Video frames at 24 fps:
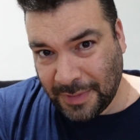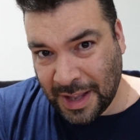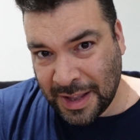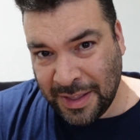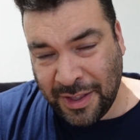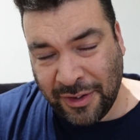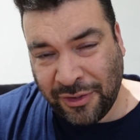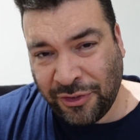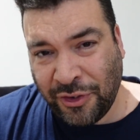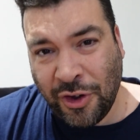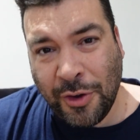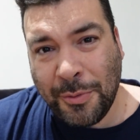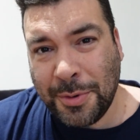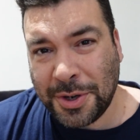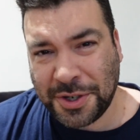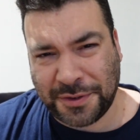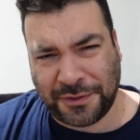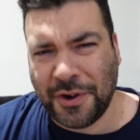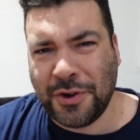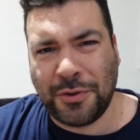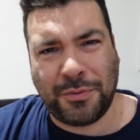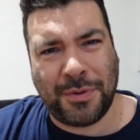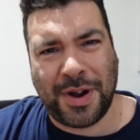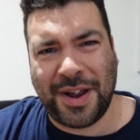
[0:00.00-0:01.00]
there's too much
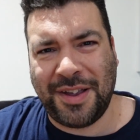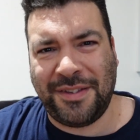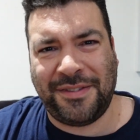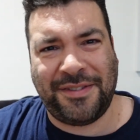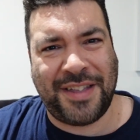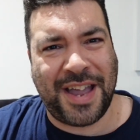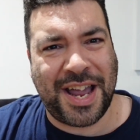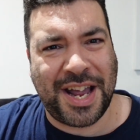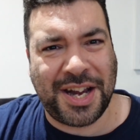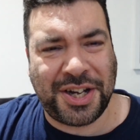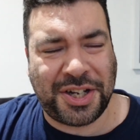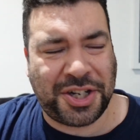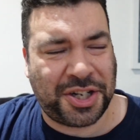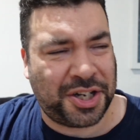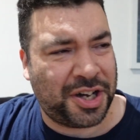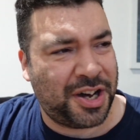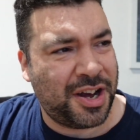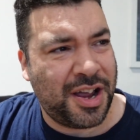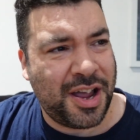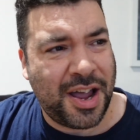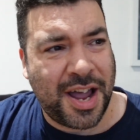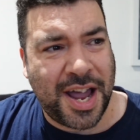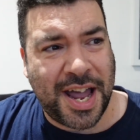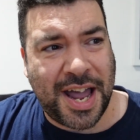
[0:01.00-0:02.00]
food wastage
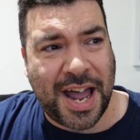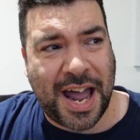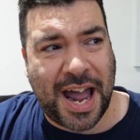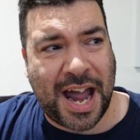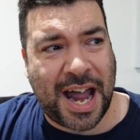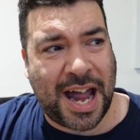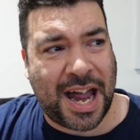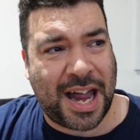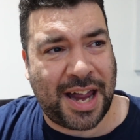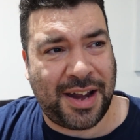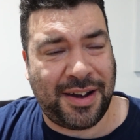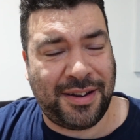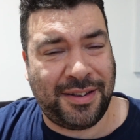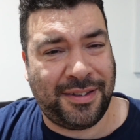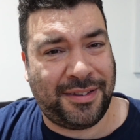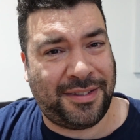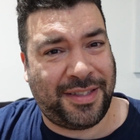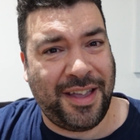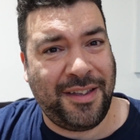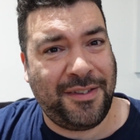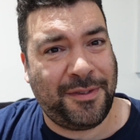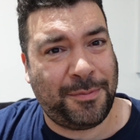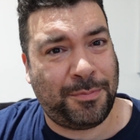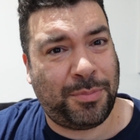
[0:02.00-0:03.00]
and
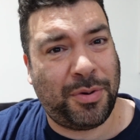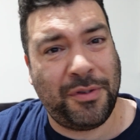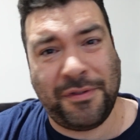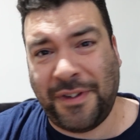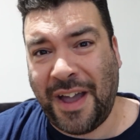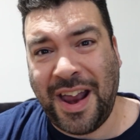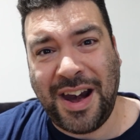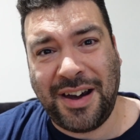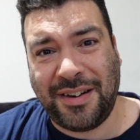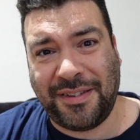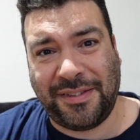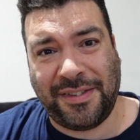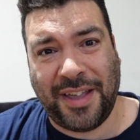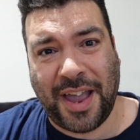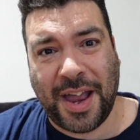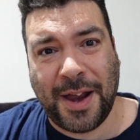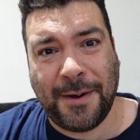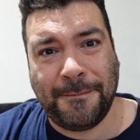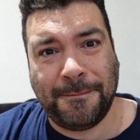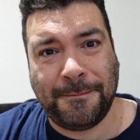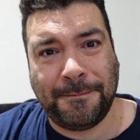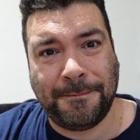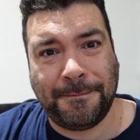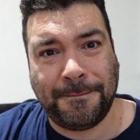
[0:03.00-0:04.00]
this prevents
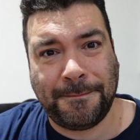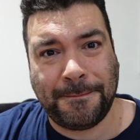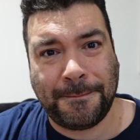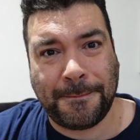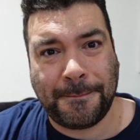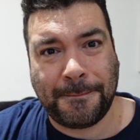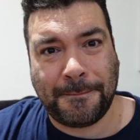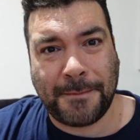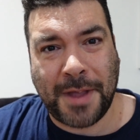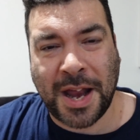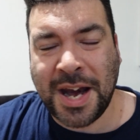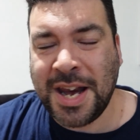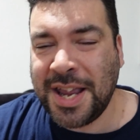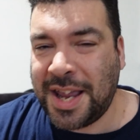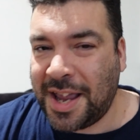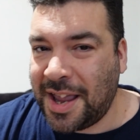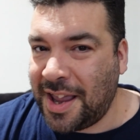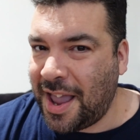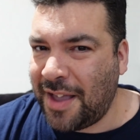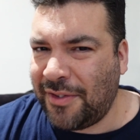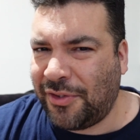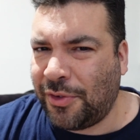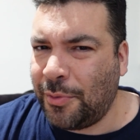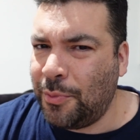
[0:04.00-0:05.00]
it. And you can
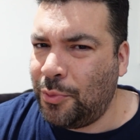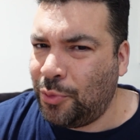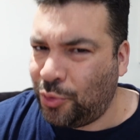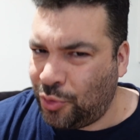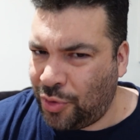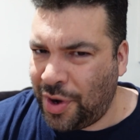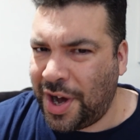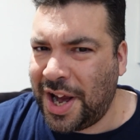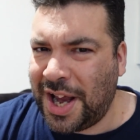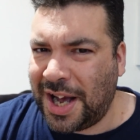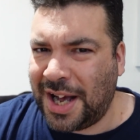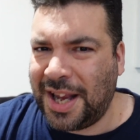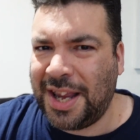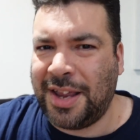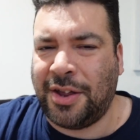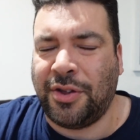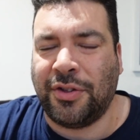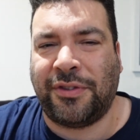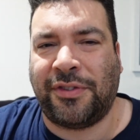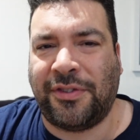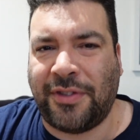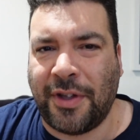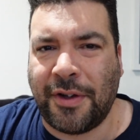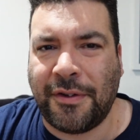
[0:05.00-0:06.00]
get some really
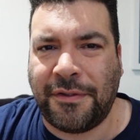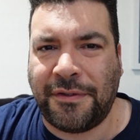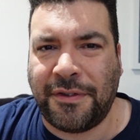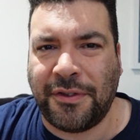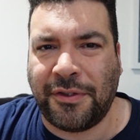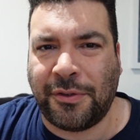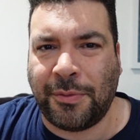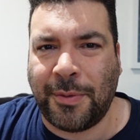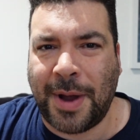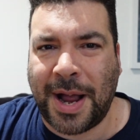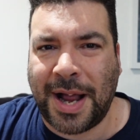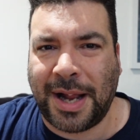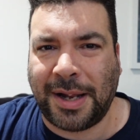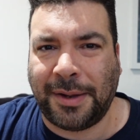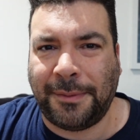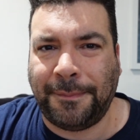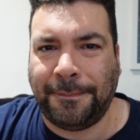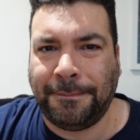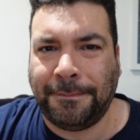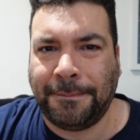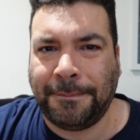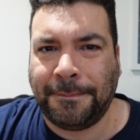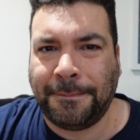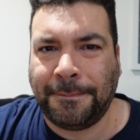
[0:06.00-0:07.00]
good stuff as well.
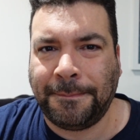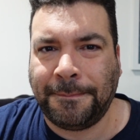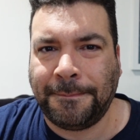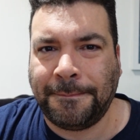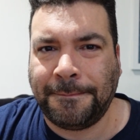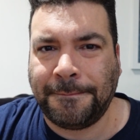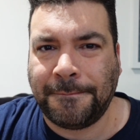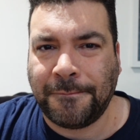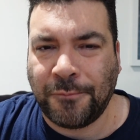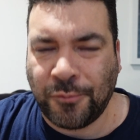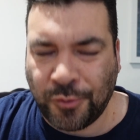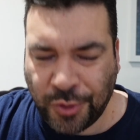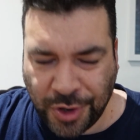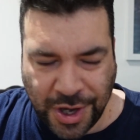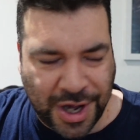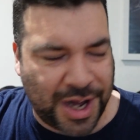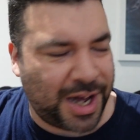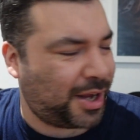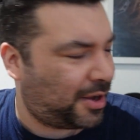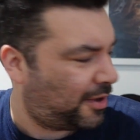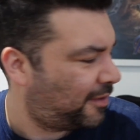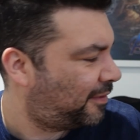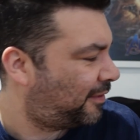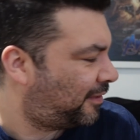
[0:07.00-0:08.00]

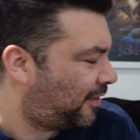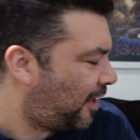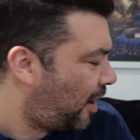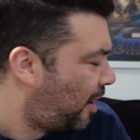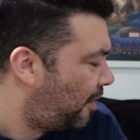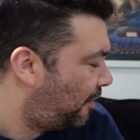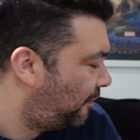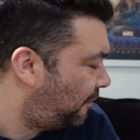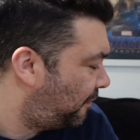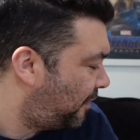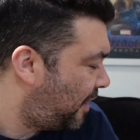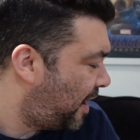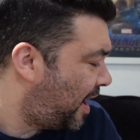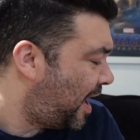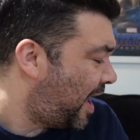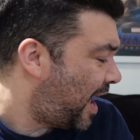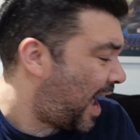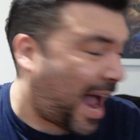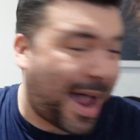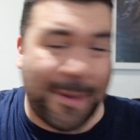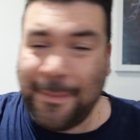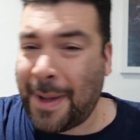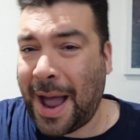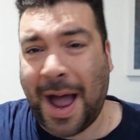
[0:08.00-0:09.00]
Really good stuff.
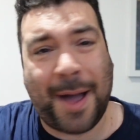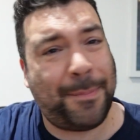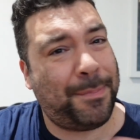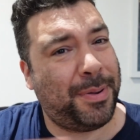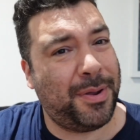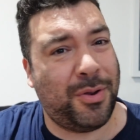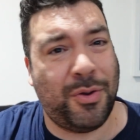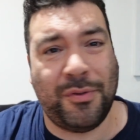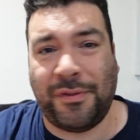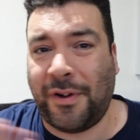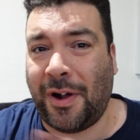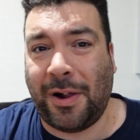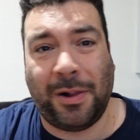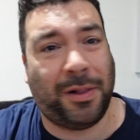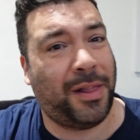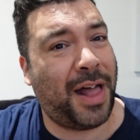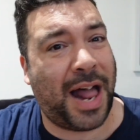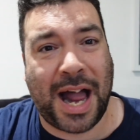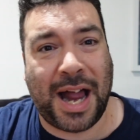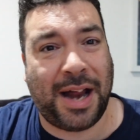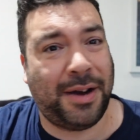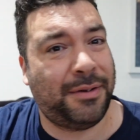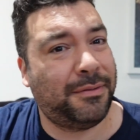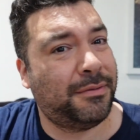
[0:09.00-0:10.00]
I'm happy with all
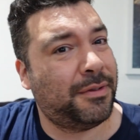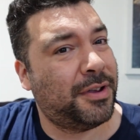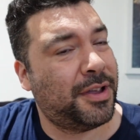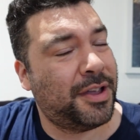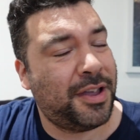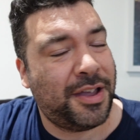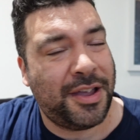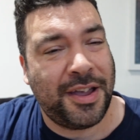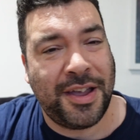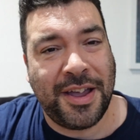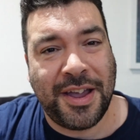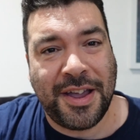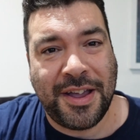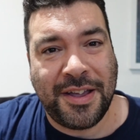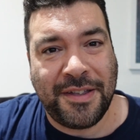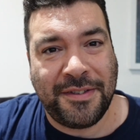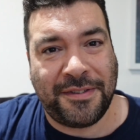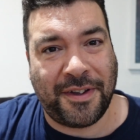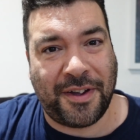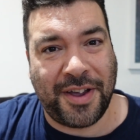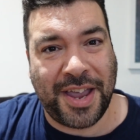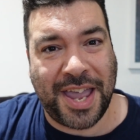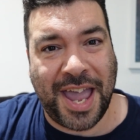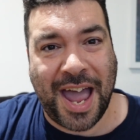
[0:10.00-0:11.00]
that.
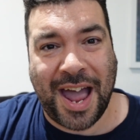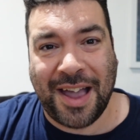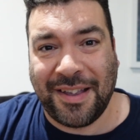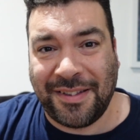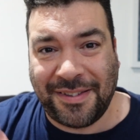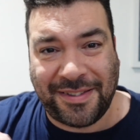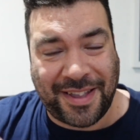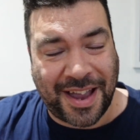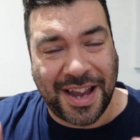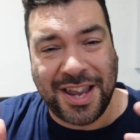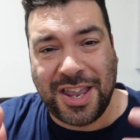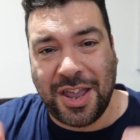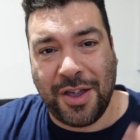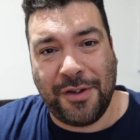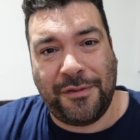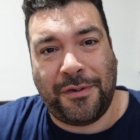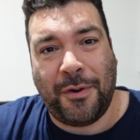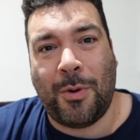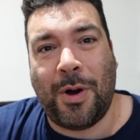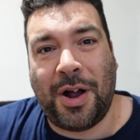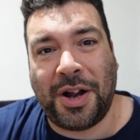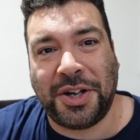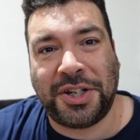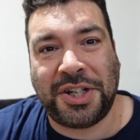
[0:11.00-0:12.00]
So yes, thank you for
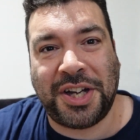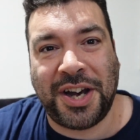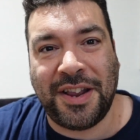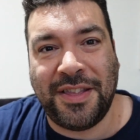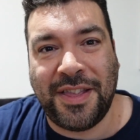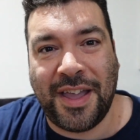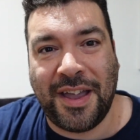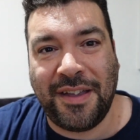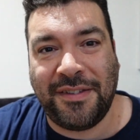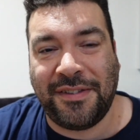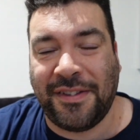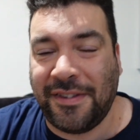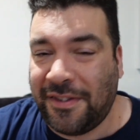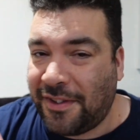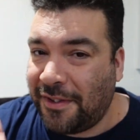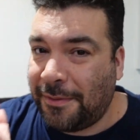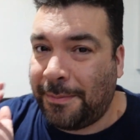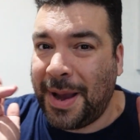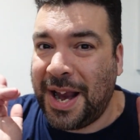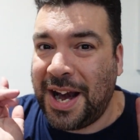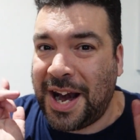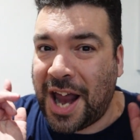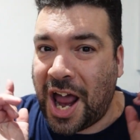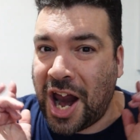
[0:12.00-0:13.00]
watching this. This has
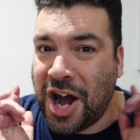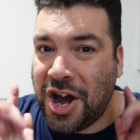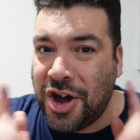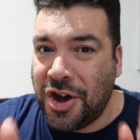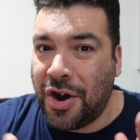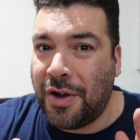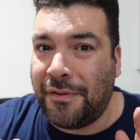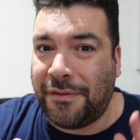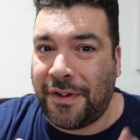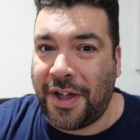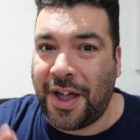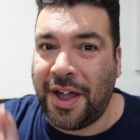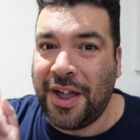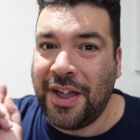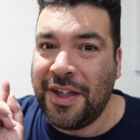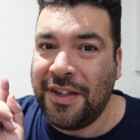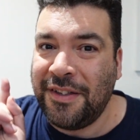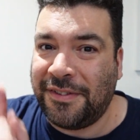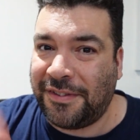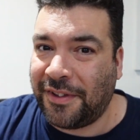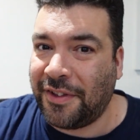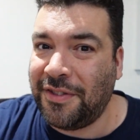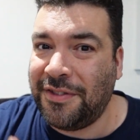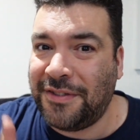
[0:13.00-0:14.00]
been another
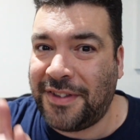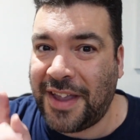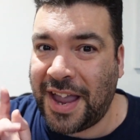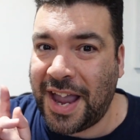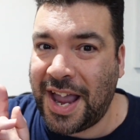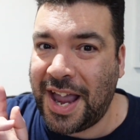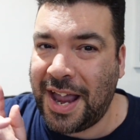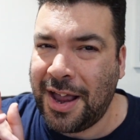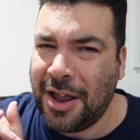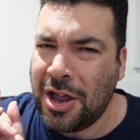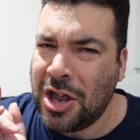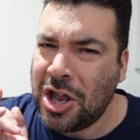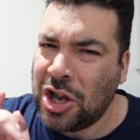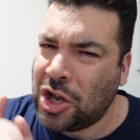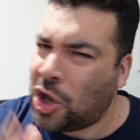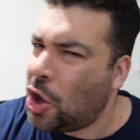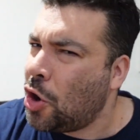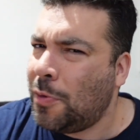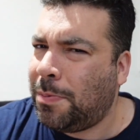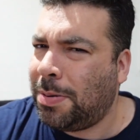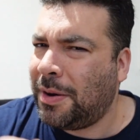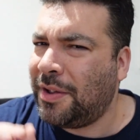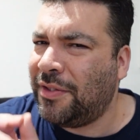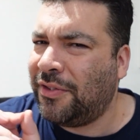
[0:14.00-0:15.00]
Sunday
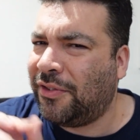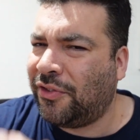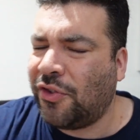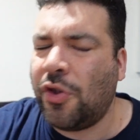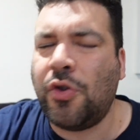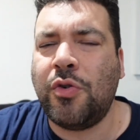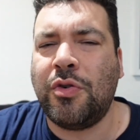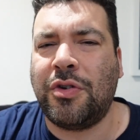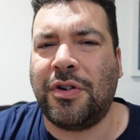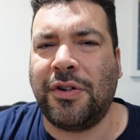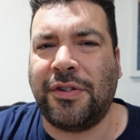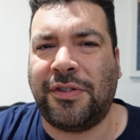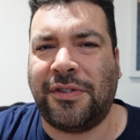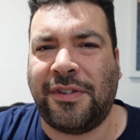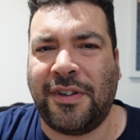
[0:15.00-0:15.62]
Cooplands Too Good